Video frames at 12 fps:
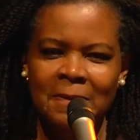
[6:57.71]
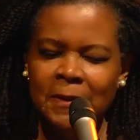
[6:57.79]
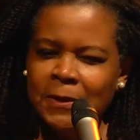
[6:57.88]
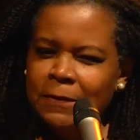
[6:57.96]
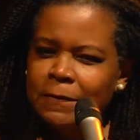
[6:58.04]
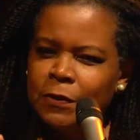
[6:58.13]
The
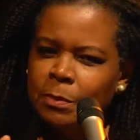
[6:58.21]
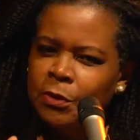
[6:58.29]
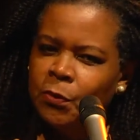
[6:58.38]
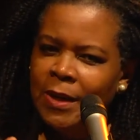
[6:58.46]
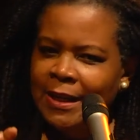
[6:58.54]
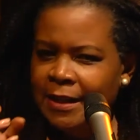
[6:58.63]
difference
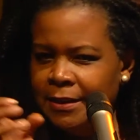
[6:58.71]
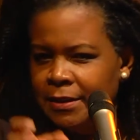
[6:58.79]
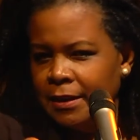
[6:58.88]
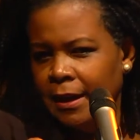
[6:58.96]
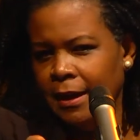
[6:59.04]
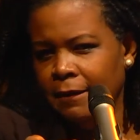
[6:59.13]
between an
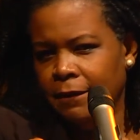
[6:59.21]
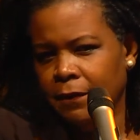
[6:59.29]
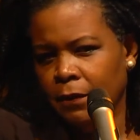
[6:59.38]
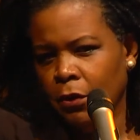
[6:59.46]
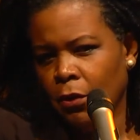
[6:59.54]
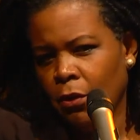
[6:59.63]

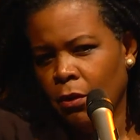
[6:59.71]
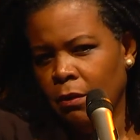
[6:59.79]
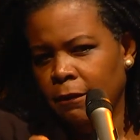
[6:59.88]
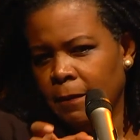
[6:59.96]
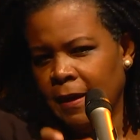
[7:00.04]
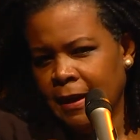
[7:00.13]
enslaved girl
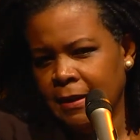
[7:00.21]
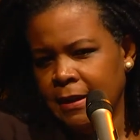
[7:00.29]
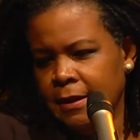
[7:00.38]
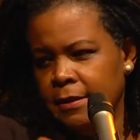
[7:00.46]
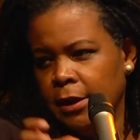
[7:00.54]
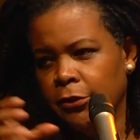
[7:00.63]
from the
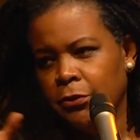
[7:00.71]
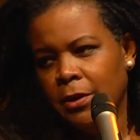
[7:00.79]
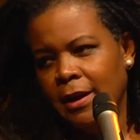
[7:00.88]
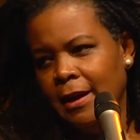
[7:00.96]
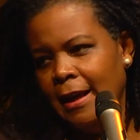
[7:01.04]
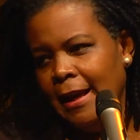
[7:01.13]
18th
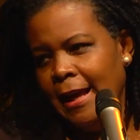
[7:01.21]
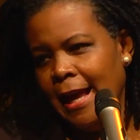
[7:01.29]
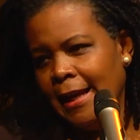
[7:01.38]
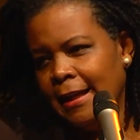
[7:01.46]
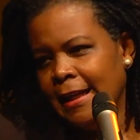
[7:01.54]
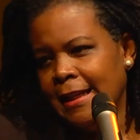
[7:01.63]
century and a